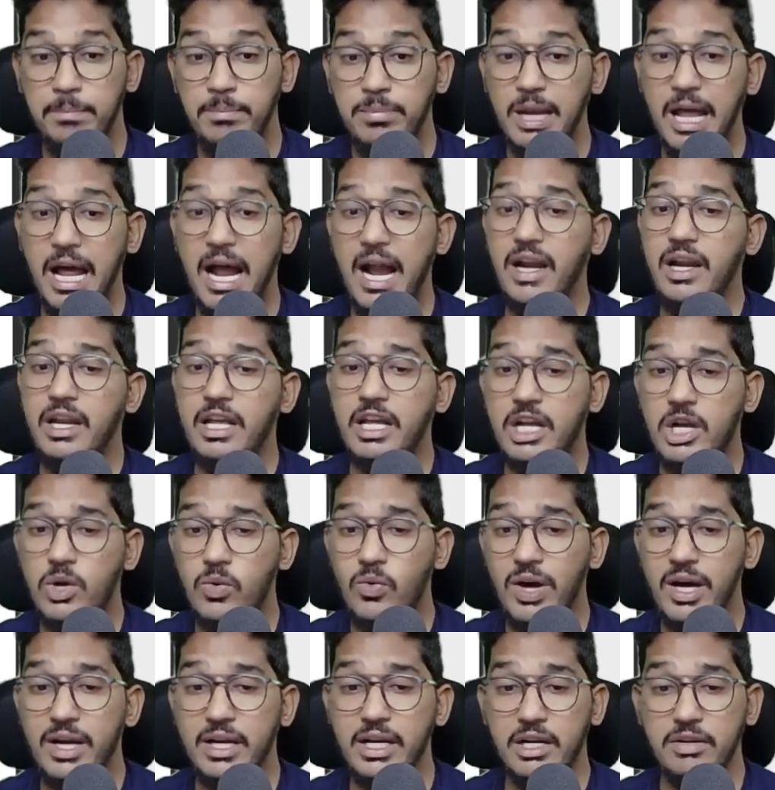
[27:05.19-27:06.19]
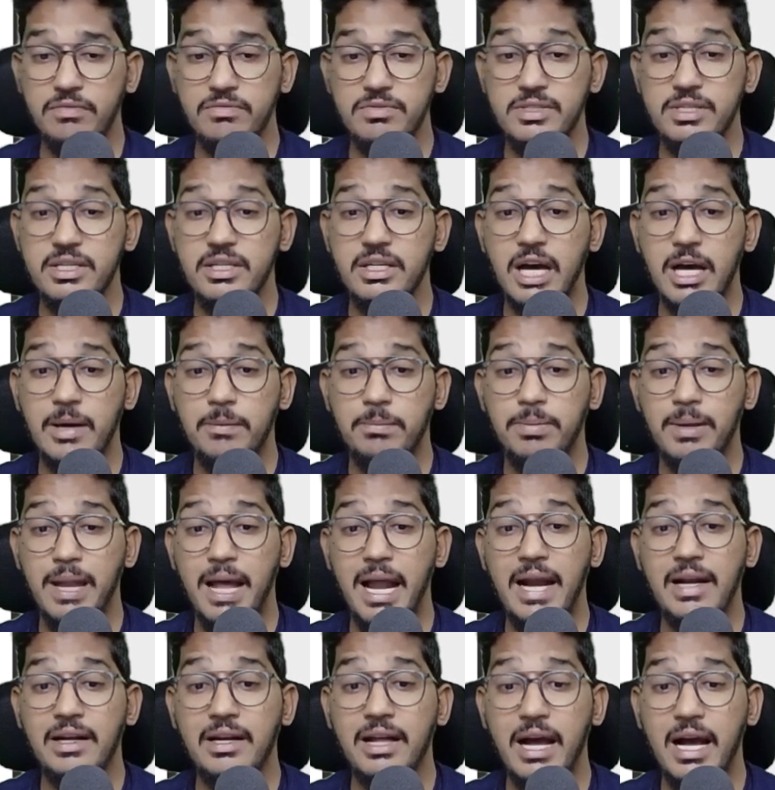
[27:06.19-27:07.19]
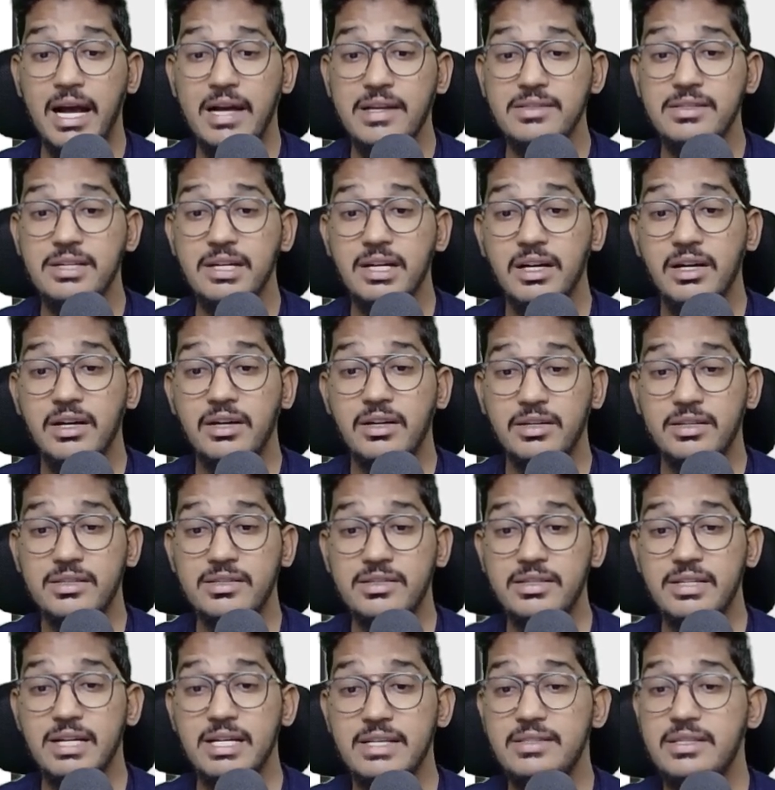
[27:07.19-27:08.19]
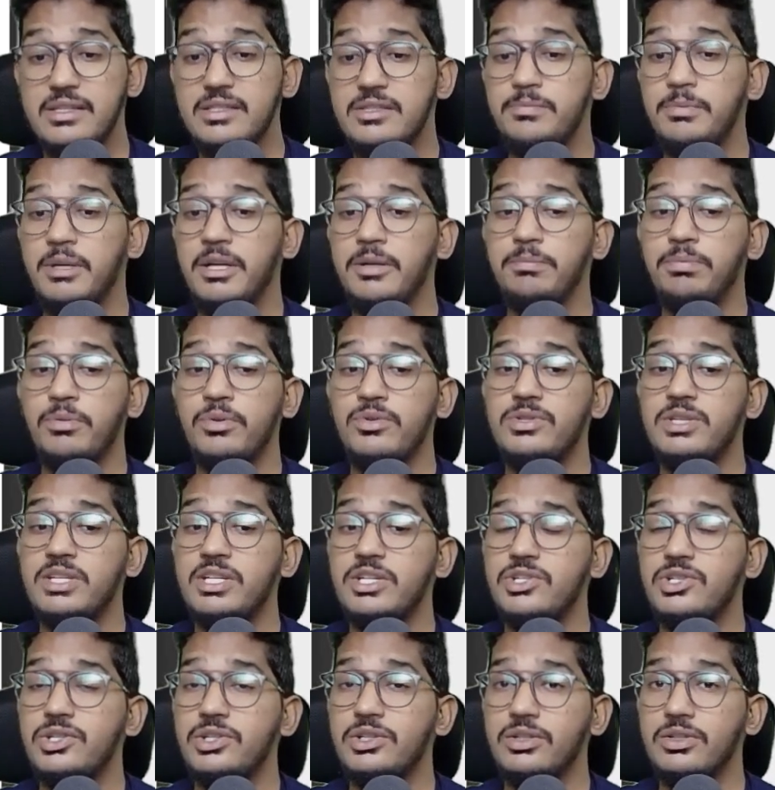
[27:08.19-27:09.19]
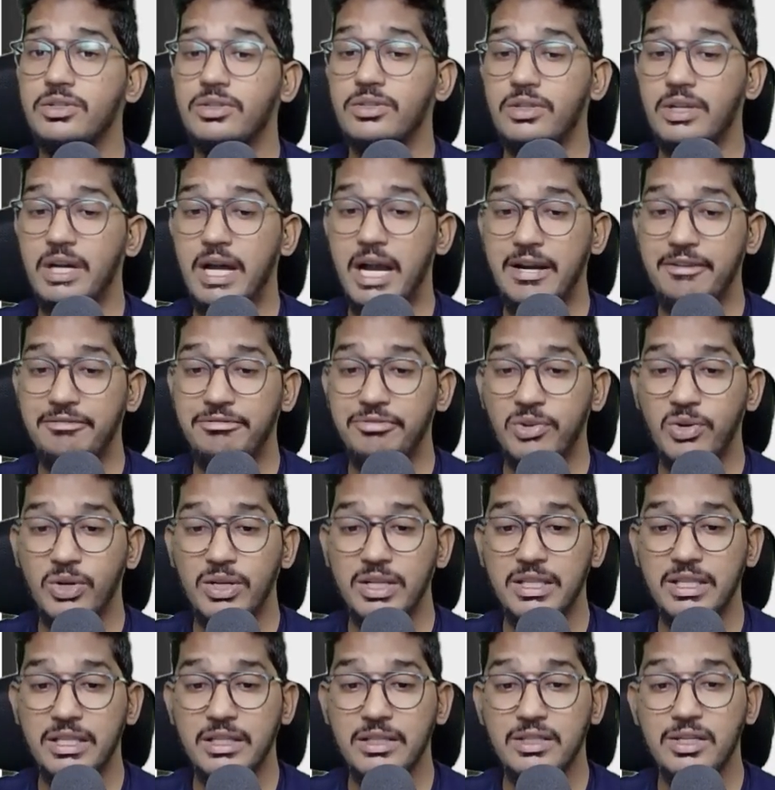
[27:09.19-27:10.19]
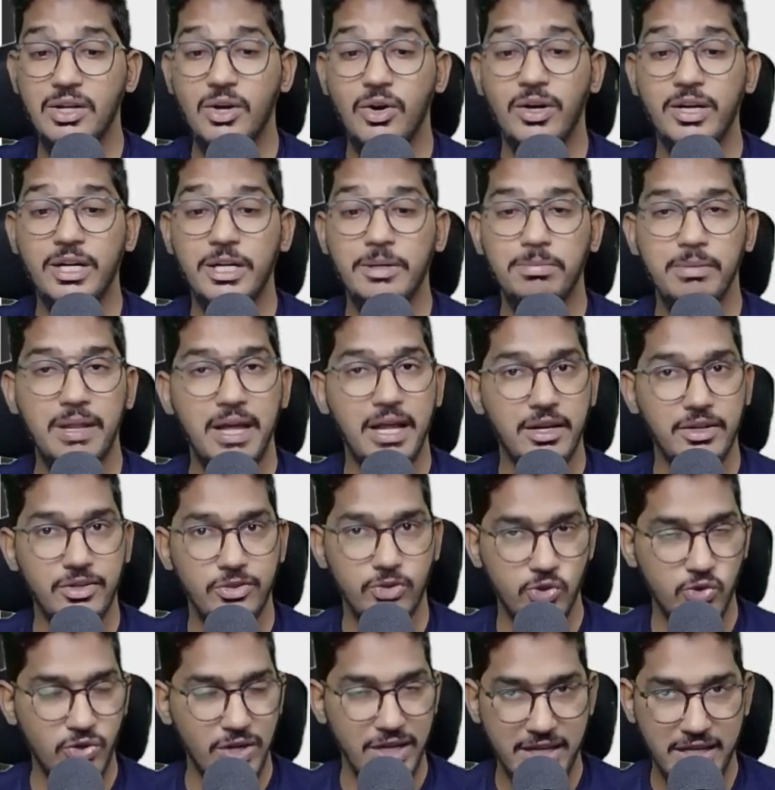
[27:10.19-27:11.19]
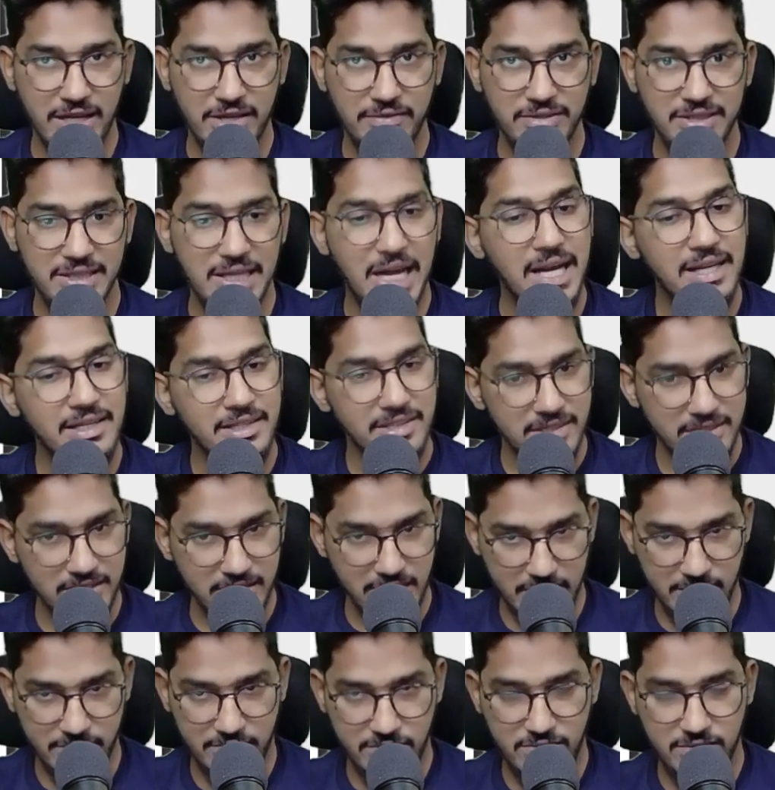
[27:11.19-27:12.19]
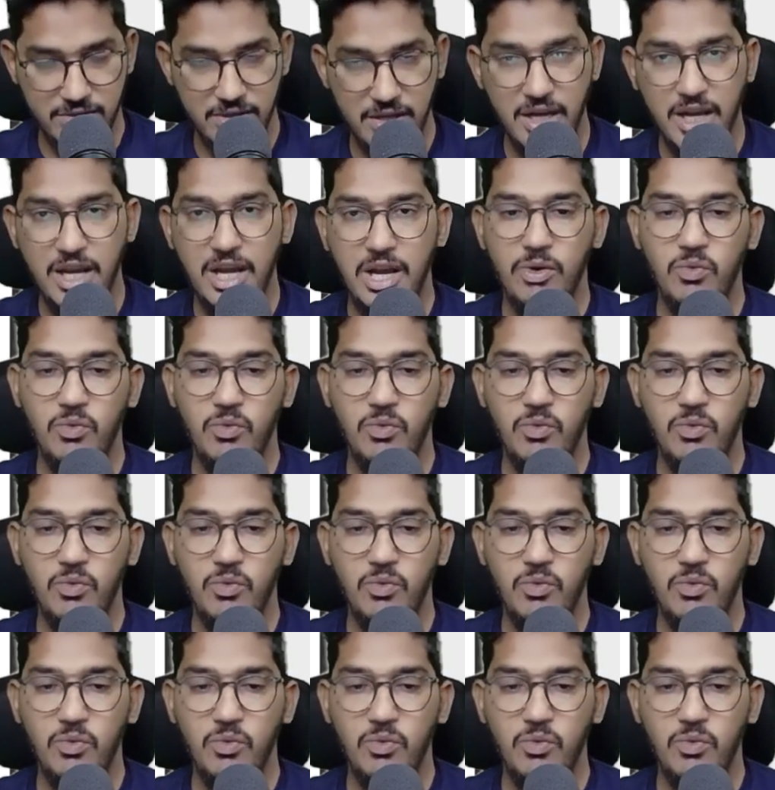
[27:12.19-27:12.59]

Planned inquiry and visit are planned as risk assessment procedure and fall in the audit plan. Do you agree with that? Yes.